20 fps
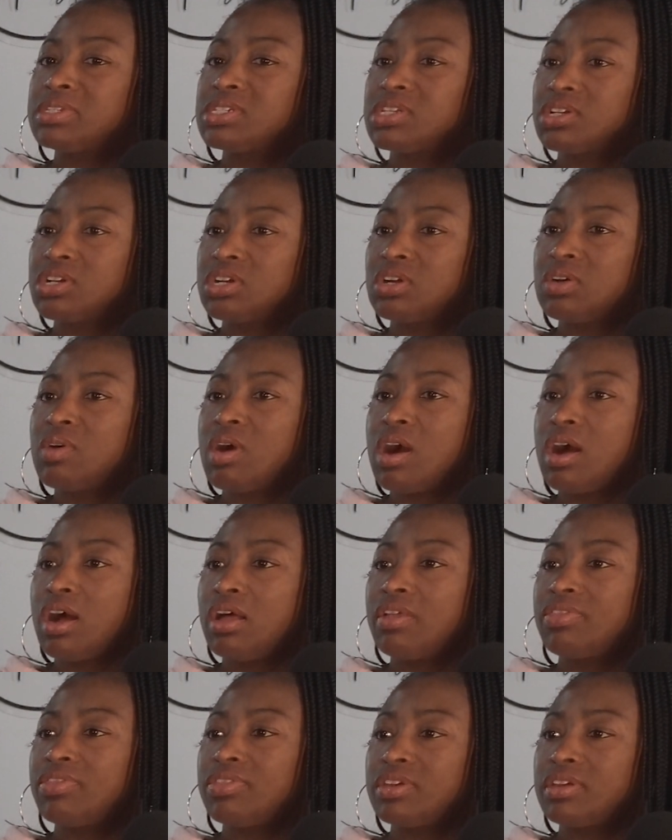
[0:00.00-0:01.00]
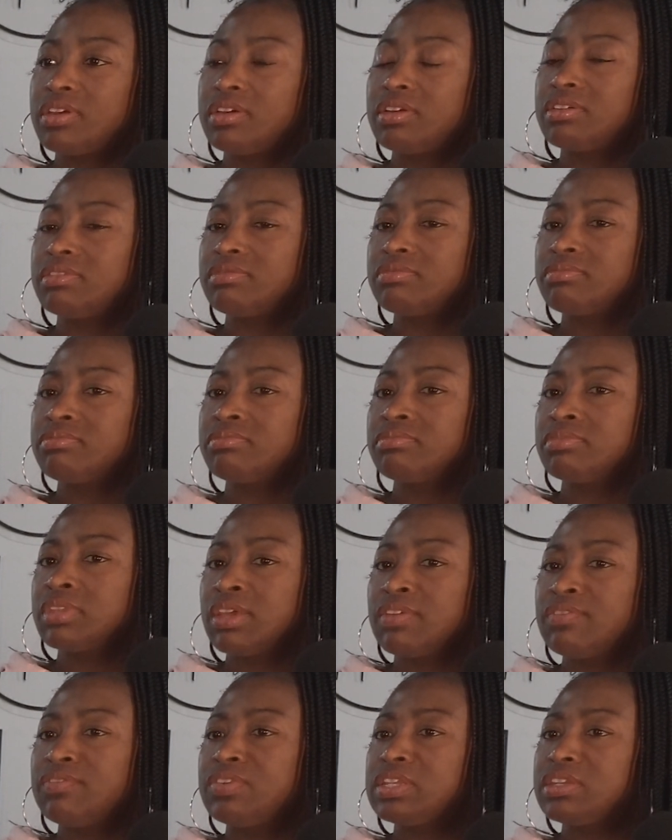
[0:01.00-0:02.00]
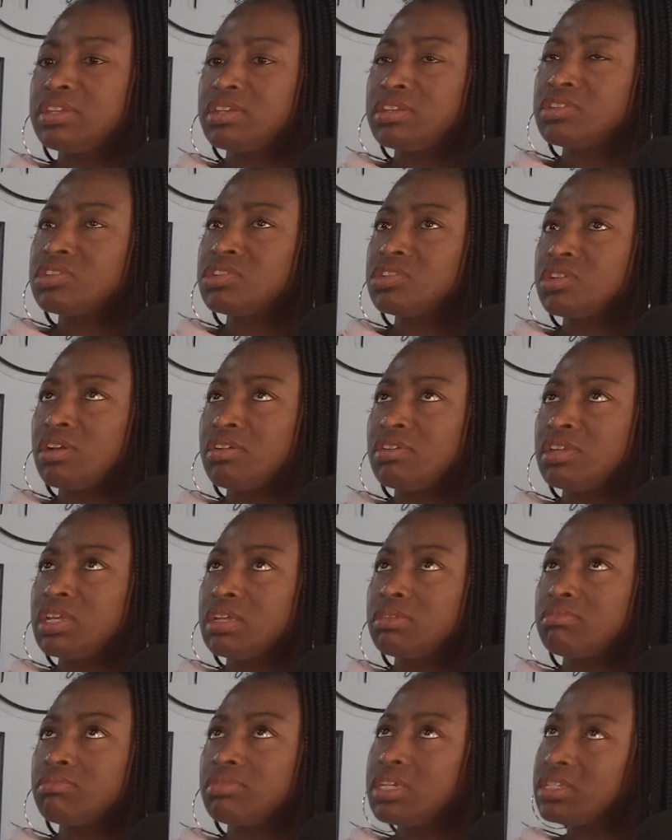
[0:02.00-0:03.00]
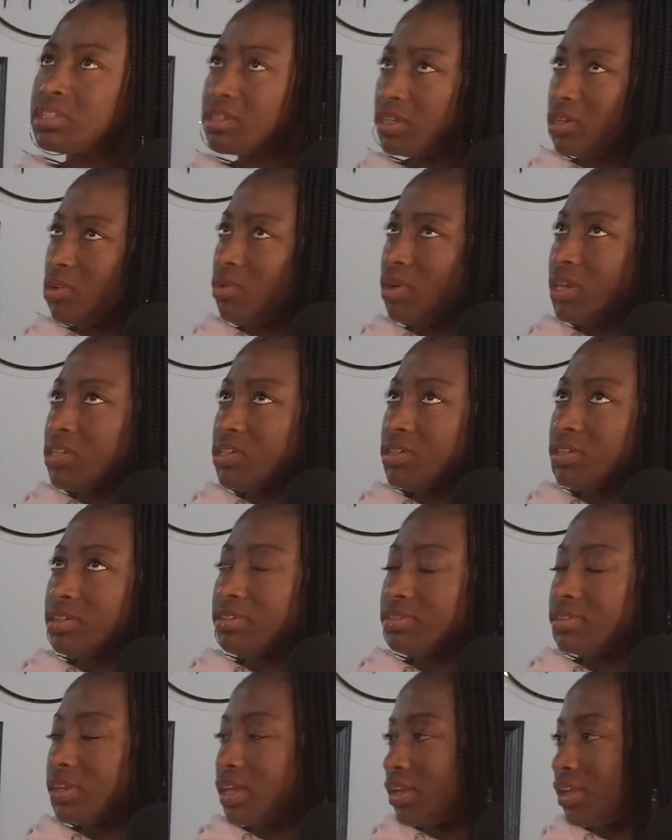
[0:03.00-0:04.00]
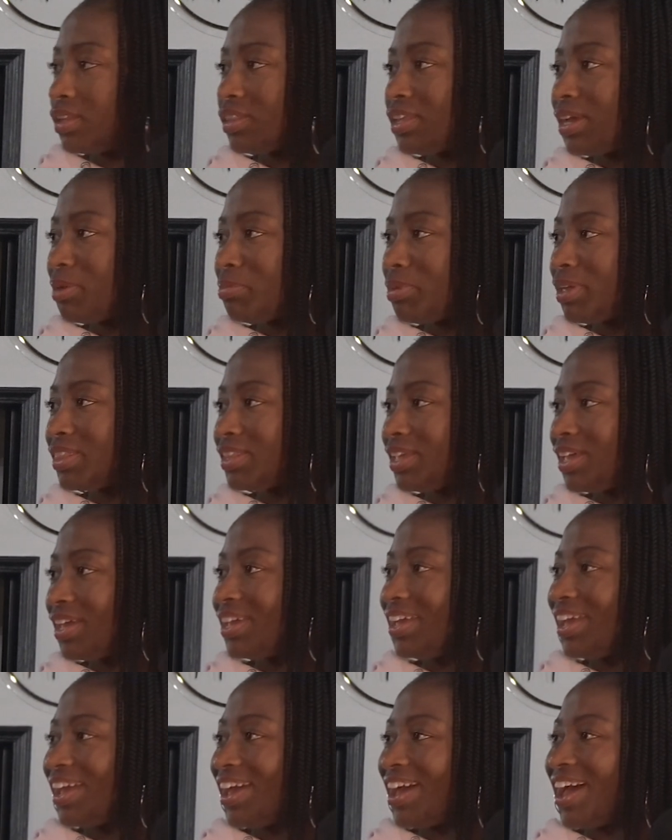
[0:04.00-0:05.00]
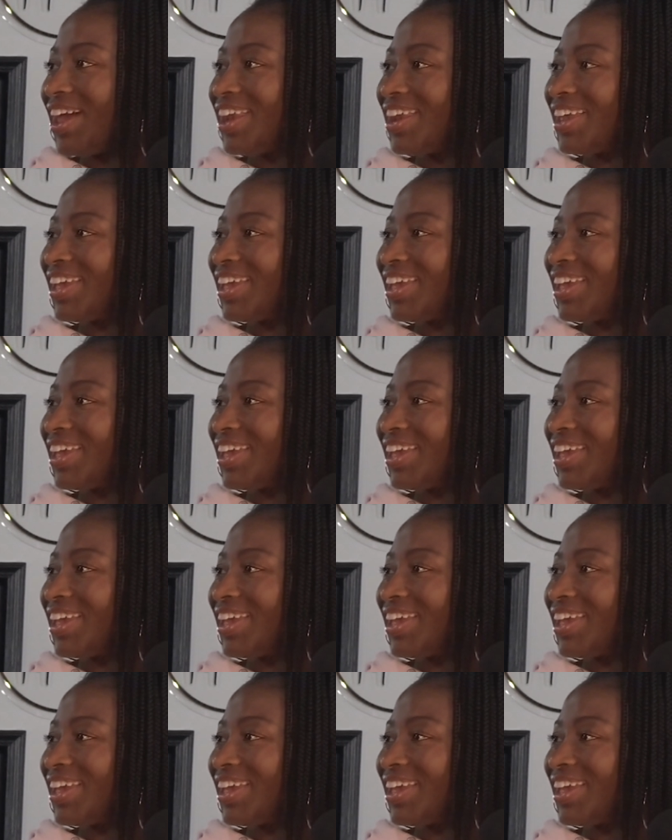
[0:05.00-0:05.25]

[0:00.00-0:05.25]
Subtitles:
to go on the fitness journey. That's a good question. Now that I think about that. Yeah,